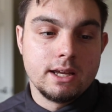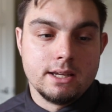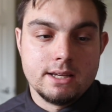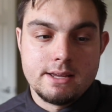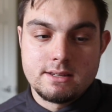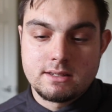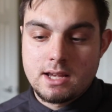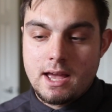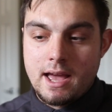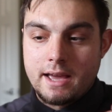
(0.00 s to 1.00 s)
is
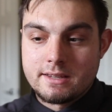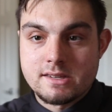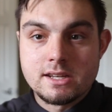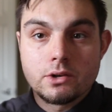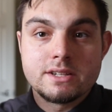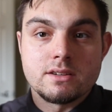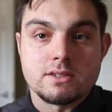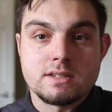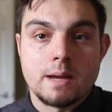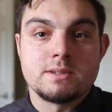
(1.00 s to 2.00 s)
a series of
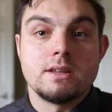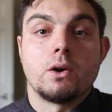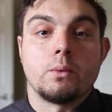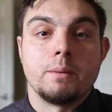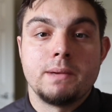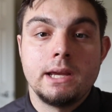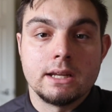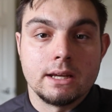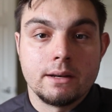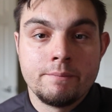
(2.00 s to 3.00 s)
steps that are
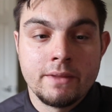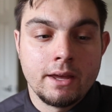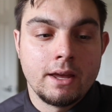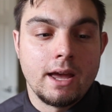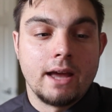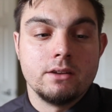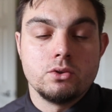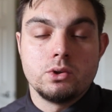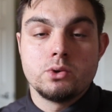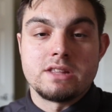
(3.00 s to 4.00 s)
repeated, and
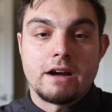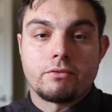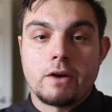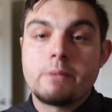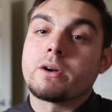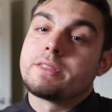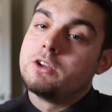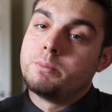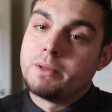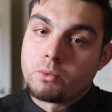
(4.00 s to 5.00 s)
you use that framework that
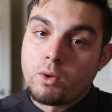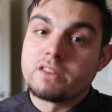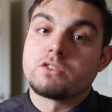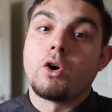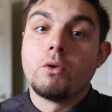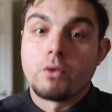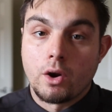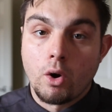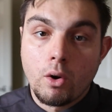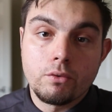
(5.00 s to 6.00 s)
you build once over
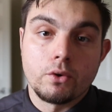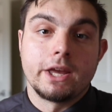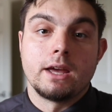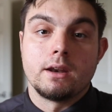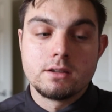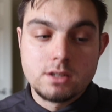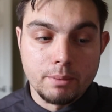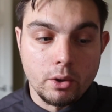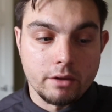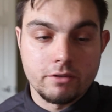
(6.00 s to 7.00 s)
and over again to
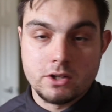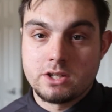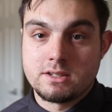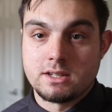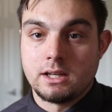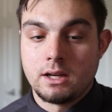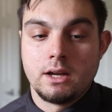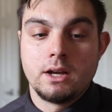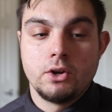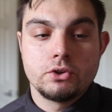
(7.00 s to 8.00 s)
build efficiency.
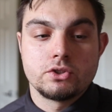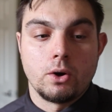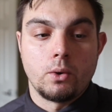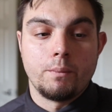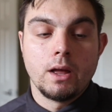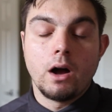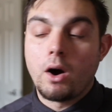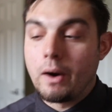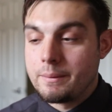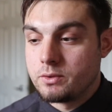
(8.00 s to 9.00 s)
So,
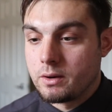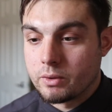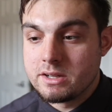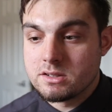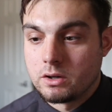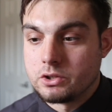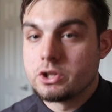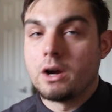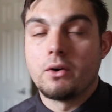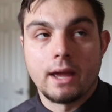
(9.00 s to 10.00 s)
oh, I'm doing
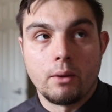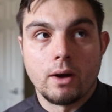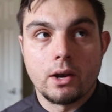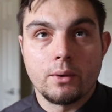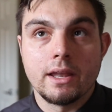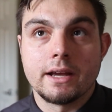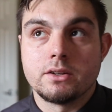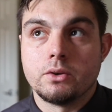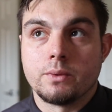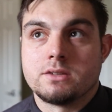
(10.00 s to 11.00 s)
research. Okay, well, how do I like to
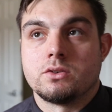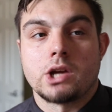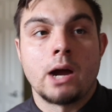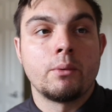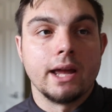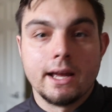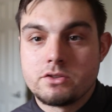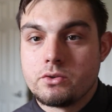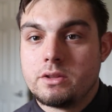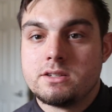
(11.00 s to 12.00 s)
do research? I want to
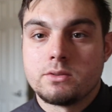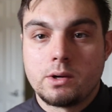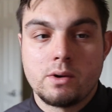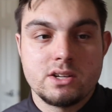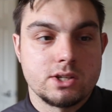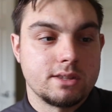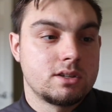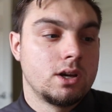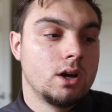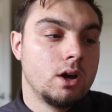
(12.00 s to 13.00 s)
answer these three questions.